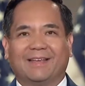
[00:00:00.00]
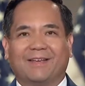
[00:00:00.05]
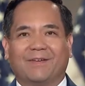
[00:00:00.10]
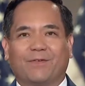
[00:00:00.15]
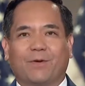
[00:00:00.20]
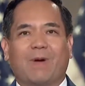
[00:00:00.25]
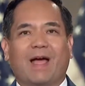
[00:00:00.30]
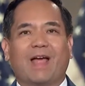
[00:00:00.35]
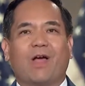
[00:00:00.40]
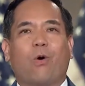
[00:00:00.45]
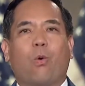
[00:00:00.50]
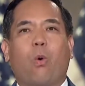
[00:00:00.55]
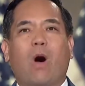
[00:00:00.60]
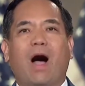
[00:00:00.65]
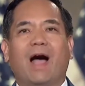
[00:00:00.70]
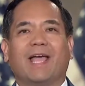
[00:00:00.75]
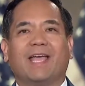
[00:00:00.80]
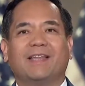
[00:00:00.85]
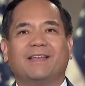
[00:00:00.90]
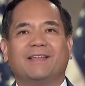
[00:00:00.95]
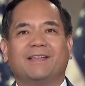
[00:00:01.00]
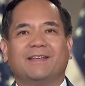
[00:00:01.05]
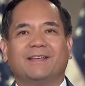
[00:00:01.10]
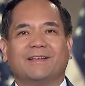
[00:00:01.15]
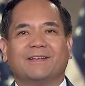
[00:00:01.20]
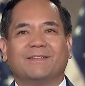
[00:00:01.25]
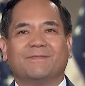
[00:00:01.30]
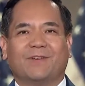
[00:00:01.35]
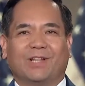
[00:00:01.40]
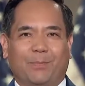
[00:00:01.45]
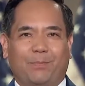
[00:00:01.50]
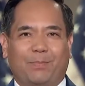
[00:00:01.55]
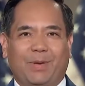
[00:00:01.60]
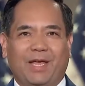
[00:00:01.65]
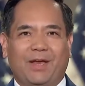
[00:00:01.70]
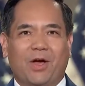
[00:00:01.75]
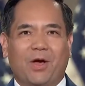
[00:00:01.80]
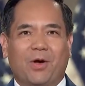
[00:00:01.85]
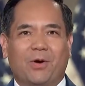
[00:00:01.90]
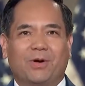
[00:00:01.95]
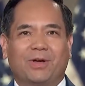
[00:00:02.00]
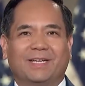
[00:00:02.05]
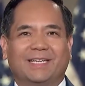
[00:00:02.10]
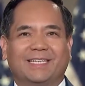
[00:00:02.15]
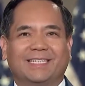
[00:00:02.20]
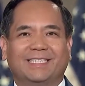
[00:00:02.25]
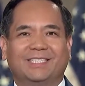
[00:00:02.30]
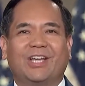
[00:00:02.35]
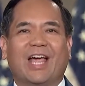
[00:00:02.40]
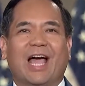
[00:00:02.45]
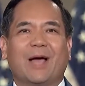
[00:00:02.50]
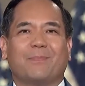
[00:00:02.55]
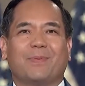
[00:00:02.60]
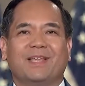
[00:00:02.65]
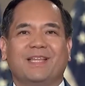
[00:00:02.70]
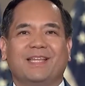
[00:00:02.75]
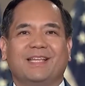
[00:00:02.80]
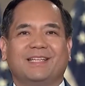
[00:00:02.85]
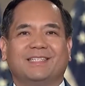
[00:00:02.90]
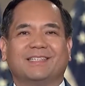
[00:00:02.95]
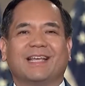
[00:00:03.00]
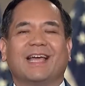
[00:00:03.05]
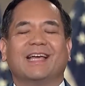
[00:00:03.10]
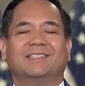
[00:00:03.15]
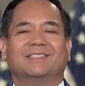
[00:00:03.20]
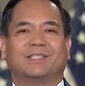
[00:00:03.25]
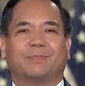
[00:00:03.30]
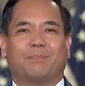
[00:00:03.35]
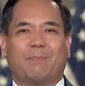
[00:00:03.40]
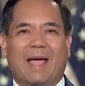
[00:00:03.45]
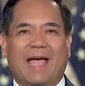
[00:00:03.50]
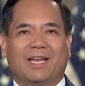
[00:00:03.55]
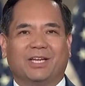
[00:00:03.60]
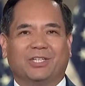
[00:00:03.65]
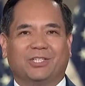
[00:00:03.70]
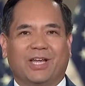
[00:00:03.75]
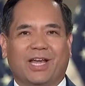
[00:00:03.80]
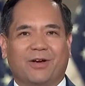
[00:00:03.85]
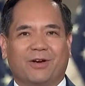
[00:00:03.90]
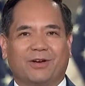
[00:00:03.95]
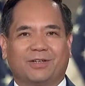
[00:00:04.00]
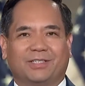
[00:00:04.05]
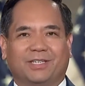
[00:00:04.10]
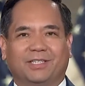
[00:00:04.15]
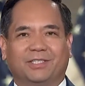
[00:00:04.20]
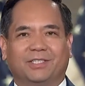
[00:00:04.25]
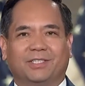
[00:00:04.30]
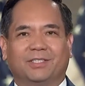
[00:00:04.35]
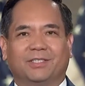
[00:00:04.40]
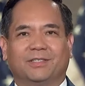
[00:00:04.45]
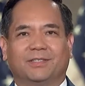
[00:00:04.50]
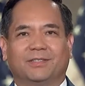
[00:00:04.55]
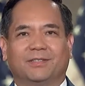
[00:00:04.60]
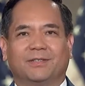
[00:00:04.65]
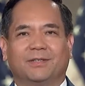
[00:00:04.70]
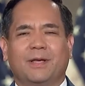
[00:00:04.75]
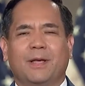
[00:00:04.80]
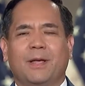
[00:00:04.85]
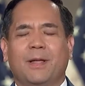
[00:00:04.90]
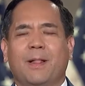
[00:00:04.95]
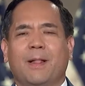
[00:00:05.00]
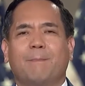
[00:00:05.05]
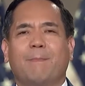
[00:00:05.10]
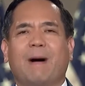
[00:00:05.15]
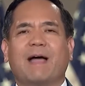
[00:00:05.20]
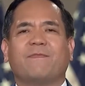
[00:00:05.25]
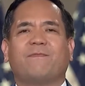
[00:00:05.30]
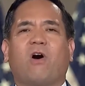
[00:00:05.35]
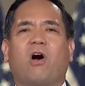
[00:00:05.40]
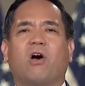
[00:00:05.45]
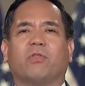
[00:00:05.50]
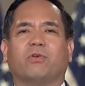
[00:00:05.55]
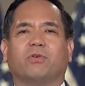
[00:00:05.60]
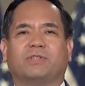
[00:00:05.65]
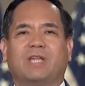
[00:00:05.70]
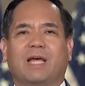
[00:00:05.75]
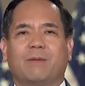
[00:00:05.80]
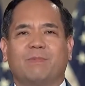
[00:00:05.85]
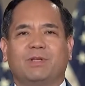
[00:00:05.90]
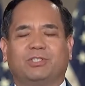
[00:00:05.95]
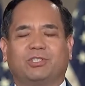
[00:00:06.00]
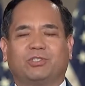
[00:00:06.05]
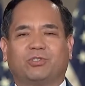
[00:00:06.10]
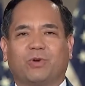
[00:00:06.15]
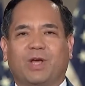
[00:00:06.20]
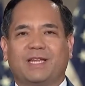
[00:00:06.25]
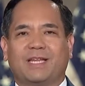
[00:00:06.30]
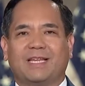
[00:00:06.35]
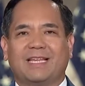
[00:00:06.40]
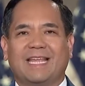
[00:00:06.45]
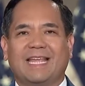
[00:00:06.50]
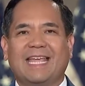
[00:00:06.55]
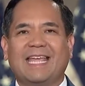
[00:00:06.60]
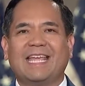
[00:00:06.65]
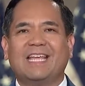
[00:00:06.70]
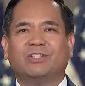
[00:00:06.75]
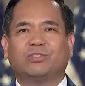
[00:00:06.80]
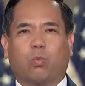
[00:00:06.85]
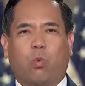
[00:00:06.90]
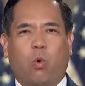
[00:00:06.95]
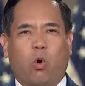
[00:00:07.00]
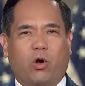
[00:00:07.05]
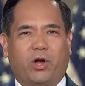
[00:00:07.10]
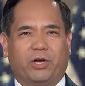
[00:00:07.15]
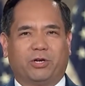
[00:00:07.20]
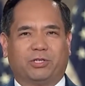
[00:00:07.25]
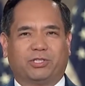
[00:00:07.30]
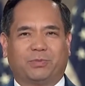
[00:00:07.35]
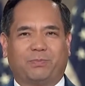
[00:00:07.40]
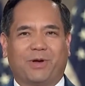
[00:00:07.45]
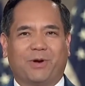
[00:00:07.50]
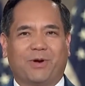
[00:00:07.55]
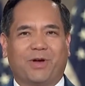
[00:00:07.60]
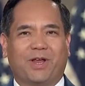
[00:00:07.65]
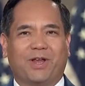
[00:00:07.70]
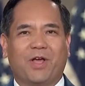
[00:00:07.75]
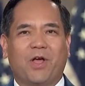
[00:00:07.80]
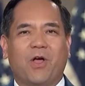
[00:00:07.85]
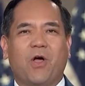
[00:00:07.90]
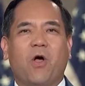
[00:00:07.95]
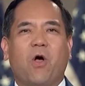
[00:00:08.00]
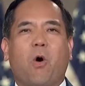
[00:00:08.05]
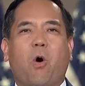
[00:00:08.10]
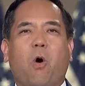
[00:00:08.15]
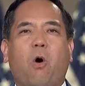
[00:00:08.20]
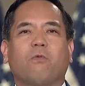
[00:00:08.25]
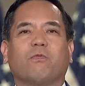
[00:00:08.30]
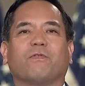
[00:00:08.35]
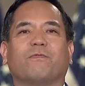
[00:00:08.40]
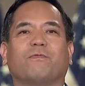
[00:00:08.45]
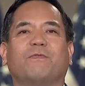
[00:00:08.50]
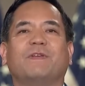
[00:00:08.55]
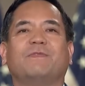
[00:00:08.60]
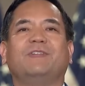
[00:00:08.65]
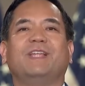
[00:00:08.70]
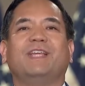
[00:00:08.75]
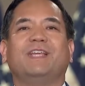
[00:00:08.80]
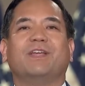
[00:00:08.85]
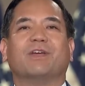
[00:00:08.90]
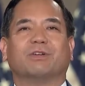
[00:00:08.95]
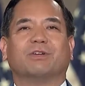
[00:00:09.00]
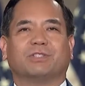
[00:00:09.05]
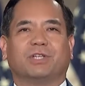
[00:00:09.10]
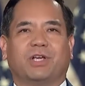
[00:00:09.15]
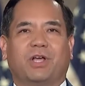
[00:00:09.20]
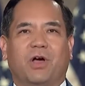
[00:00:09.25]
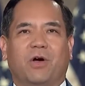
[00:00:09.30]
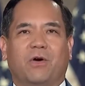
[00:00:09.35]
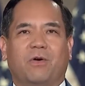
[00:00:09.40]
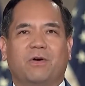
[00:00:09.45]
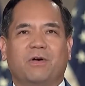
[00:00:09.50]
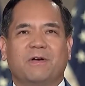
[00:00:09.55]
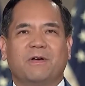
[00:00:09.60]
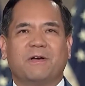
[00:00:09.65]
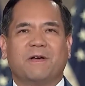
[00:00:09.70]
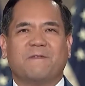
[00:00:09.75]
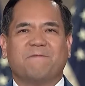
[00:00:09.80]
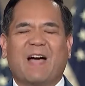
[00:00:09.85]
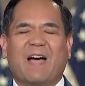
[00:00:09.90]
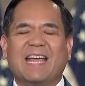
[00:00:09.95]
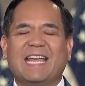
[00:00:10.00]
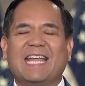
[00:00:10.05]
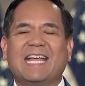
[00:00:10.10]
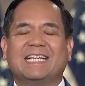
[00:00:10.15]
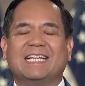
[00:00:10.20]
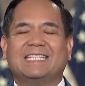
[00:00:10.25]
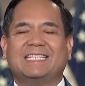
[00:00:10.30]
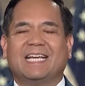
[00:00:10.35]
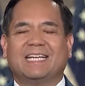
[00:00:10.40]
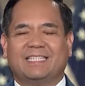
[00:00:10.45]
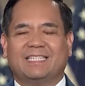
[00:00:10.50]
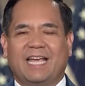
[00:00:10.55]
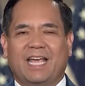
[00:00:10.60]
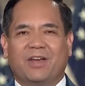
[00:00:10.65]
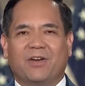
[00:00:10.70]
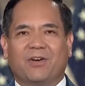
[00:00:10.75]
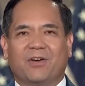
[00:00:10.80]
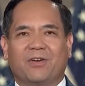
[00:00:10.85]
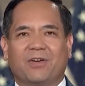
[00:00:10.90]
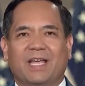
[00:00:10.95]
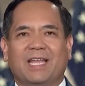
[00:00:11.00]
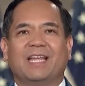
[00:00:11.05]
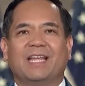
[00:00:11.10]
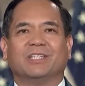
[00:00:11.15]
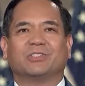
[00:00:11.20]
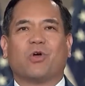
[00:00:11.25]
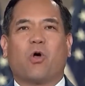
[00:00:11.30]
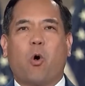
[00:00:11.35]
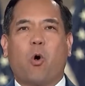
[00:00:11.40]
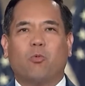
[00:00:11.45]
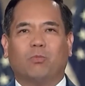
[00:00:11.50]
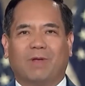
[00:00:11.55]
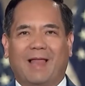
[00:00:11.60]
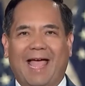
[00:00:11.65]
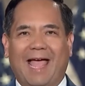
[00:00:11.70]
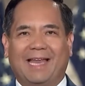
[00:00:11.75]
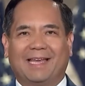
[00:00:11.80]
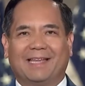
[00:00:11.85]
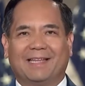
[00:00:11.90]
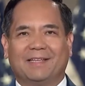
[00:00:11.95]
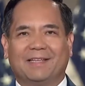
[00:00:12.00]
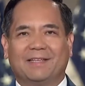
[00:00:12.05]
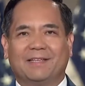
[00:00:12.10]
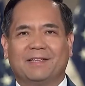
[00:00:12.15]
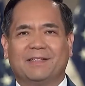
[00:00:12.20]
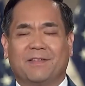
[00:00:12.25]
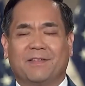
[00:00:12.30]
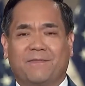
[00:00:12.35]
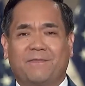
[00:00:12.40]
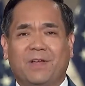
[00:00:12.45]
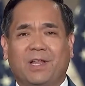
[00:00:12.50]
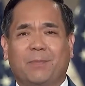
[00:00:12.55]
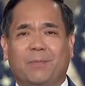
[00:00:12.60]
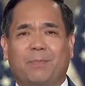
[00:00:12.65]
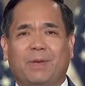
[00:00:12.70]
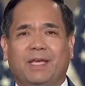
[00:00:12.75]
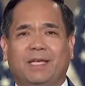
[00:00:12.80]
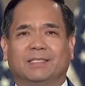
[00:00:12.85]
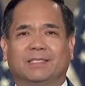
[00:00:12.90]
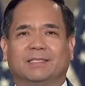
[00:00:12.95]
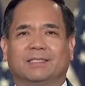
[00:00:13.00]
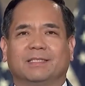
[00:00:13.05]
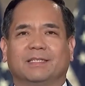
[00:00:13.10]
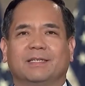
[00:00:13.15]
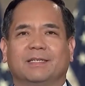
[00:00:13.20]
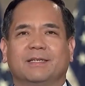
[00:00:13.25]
from my Hawaiian, Filipino, Japanese, and Spanish heritage. My father demonstrated his warrior spirit over 50 years ago, fighting a dictator in his homeland, the Philippines,